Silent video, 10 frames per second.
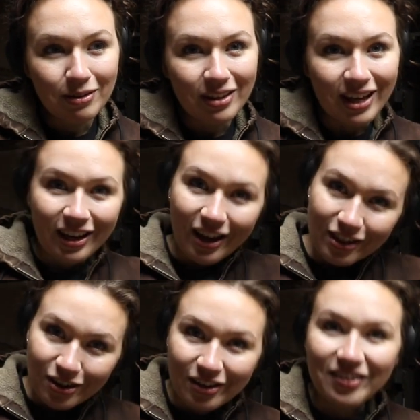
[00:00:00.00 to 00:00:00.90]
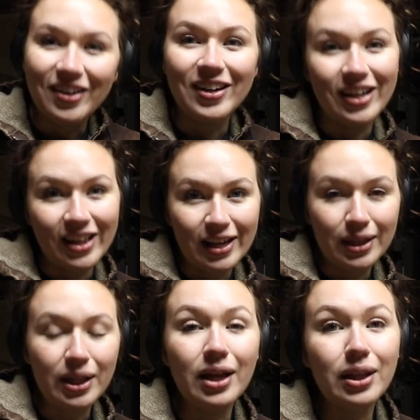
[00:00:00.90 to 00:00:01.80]
like a dark side and a
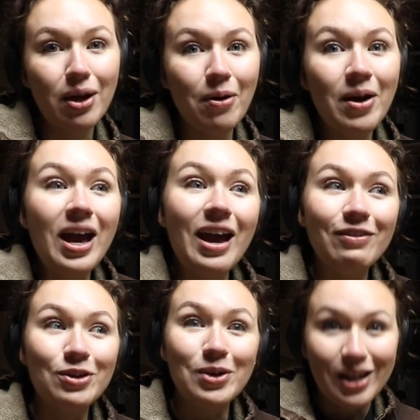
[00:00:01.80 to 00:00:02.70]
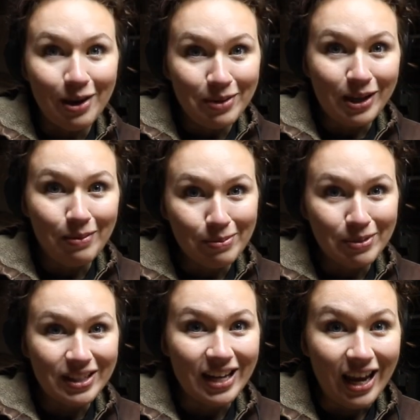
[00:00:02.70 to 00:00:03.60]
light side. So if you can help me come up
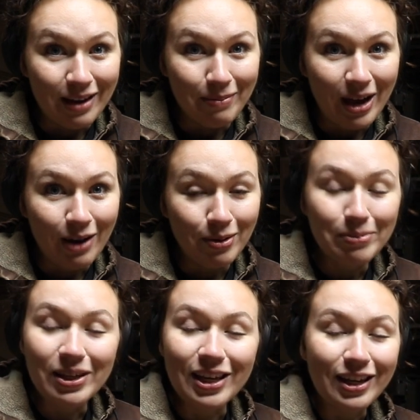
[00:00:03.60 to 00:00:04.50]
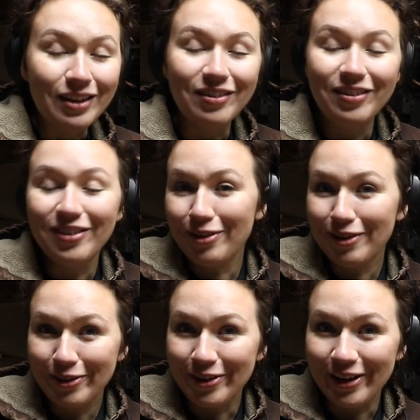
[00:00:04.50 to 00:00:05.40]
with a name, I would be so
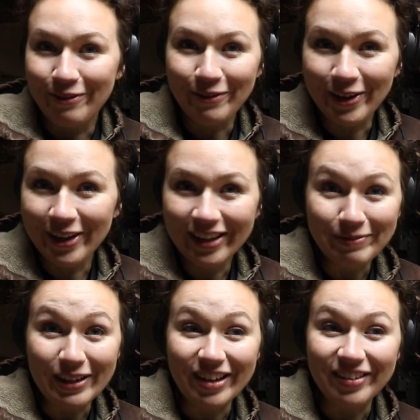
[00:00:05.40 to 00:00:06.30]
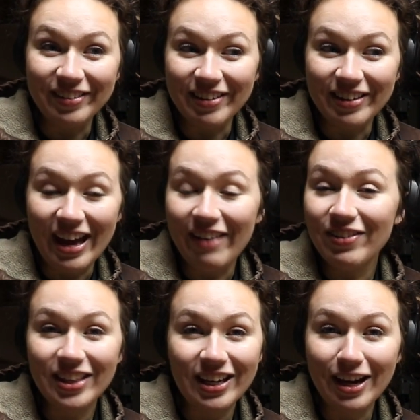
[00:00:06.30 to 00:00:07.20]
grateful, because
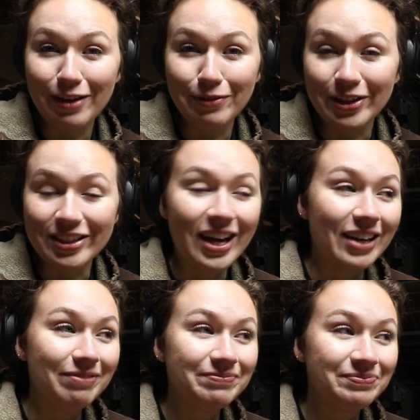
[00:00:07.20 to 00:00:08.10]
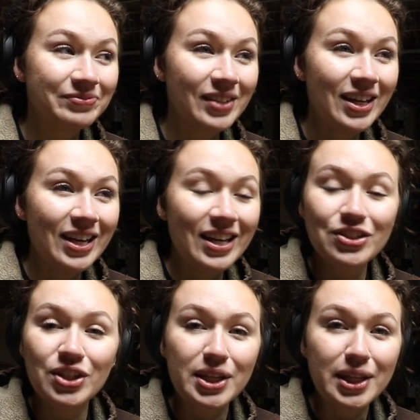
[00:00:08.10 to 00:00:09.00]
everything I've looked at
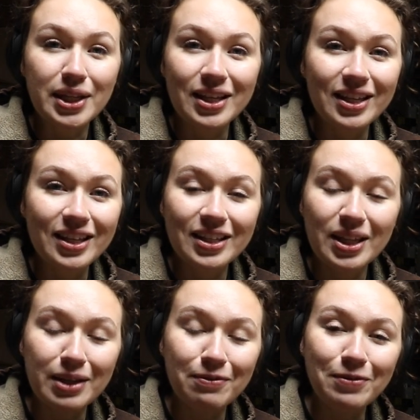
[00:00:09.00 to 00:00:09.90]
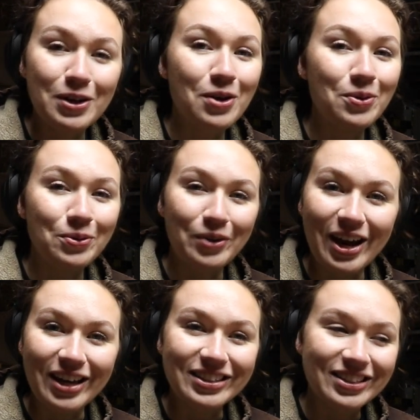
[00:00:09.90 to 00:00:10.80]
just doesn't feel
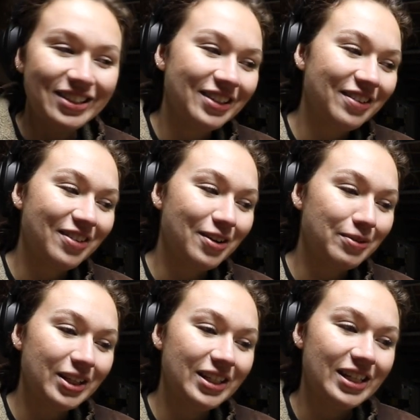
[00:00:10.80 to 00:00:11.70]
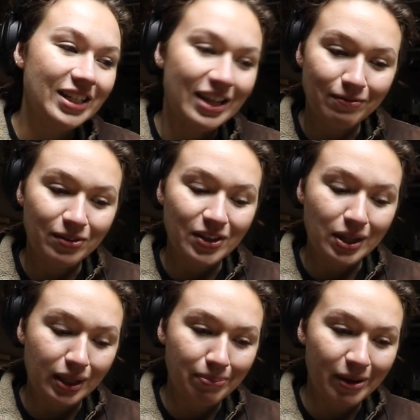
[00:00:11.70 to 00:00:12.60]
right. So I really need a name for
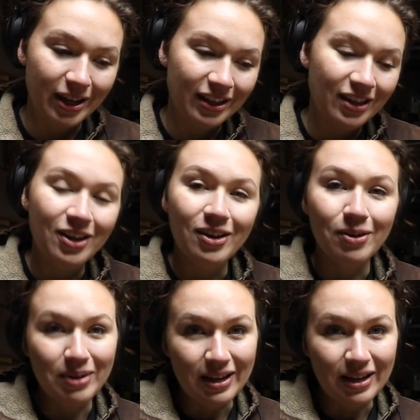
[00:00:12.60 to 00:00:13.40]
this, but we